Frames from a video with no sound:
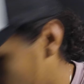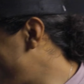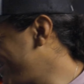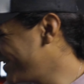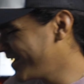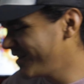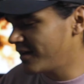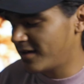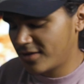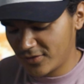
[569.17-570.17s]
And then
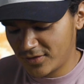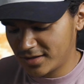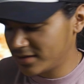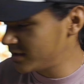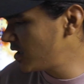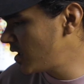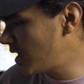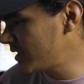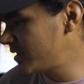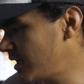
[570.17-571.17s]

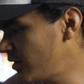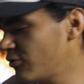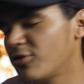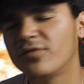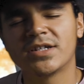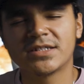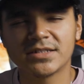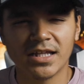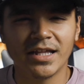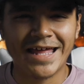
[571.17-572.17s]
I don't know if this is
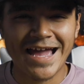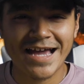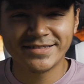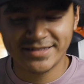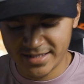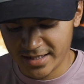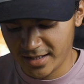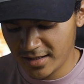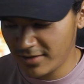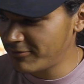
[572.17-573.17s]
the last
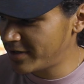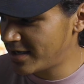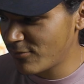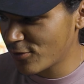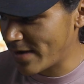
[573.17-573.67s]
tee. We have more